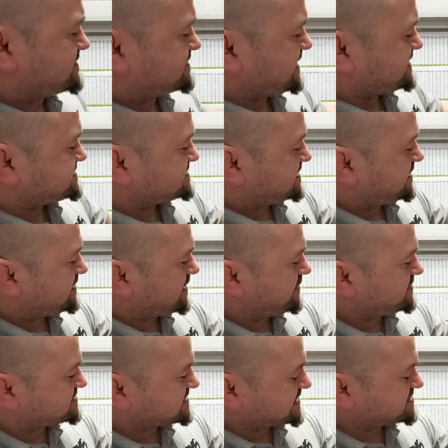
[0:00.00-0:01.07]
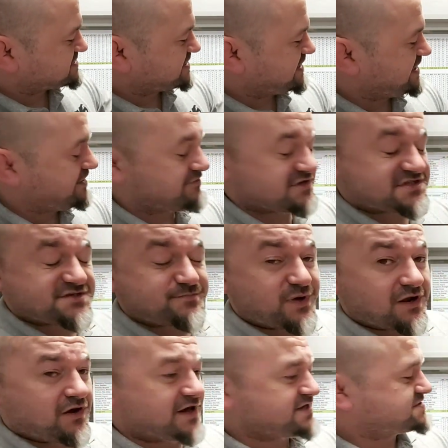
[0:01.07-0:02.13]
This lower section here is
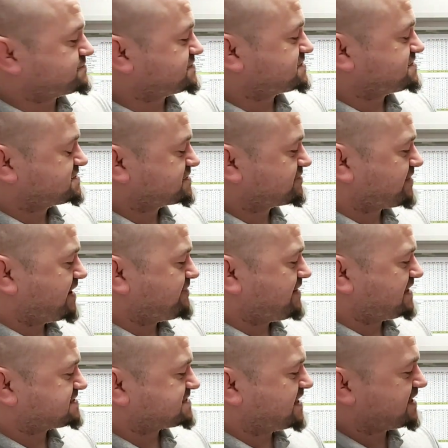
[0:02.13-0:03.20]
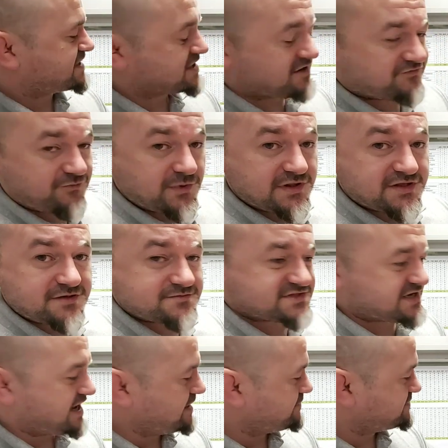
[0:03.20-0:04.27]
spiloides, which is the grey rat snake. And if
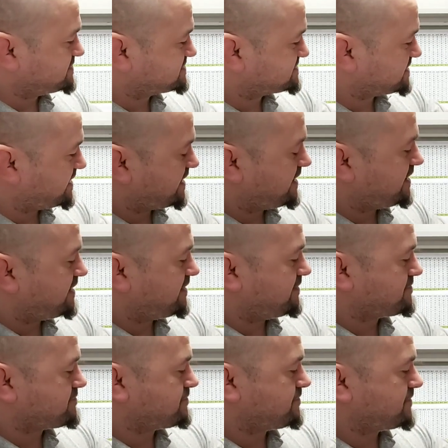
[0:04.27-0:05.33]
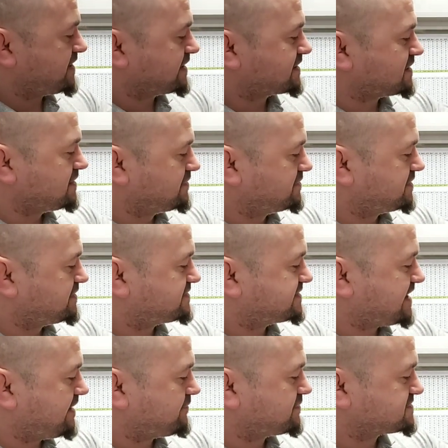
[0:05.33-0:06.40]
williamsi was included,
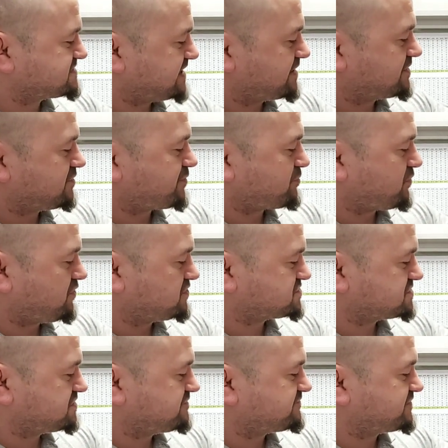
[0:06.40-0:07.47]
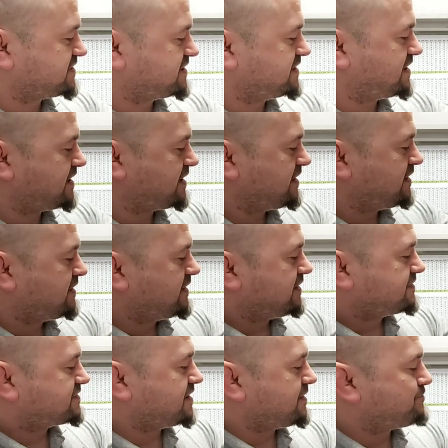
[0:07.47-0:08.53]
that would take up a portion of the
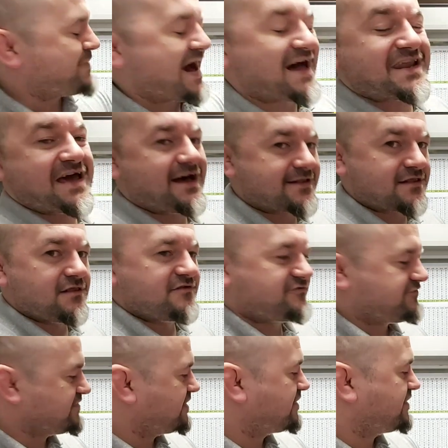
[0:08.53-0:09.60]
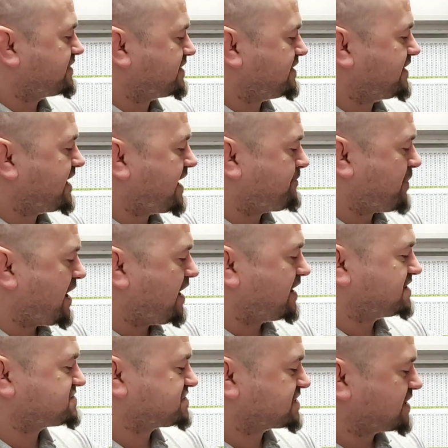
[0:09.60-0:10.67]
panhandle of Florida,
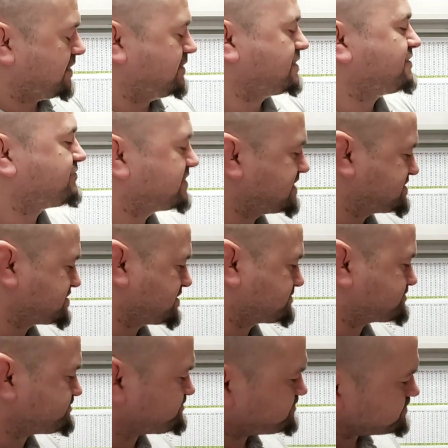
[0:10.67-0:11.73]
Apalachicola region.